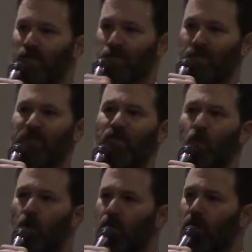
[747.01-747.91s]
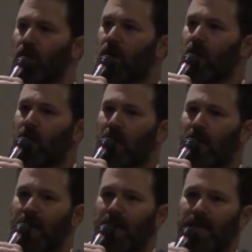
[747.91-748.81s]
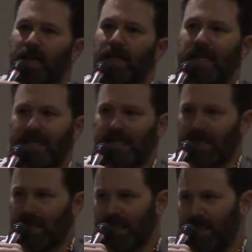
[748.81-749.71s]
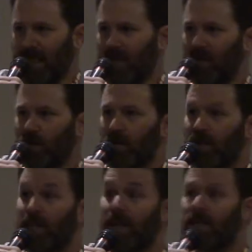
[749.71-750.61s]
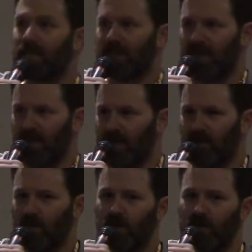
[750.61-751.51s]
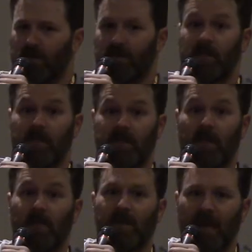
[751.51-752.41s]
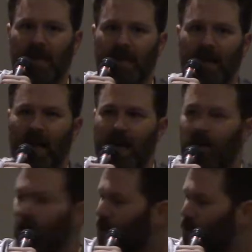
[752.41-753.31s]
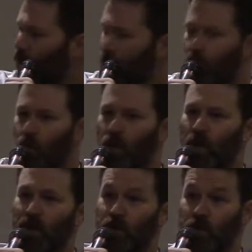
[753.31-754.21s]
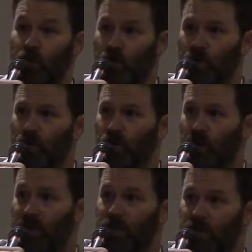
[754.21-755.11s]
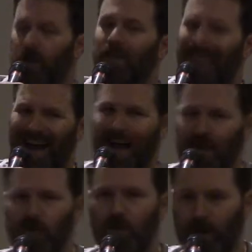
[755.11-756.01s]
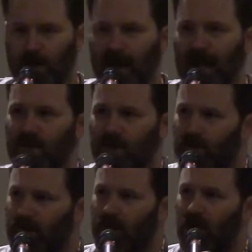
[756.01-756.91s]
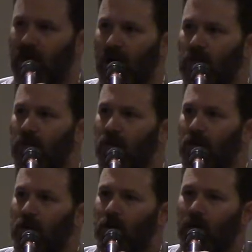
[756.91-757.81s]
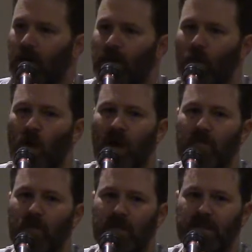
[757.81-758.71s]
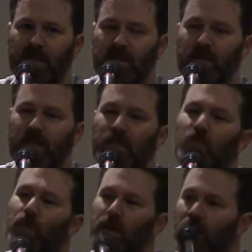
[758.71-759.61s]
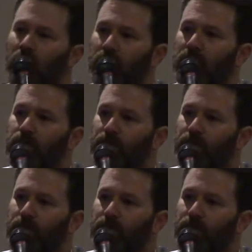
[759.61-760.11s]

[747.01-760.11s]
to perform in a kissing scene or a sex scene or something like that, what do, what do I do? Do I do it? Yeah, I do it. I'm an actor. It's my job. And my wife always says to me, sweetheart,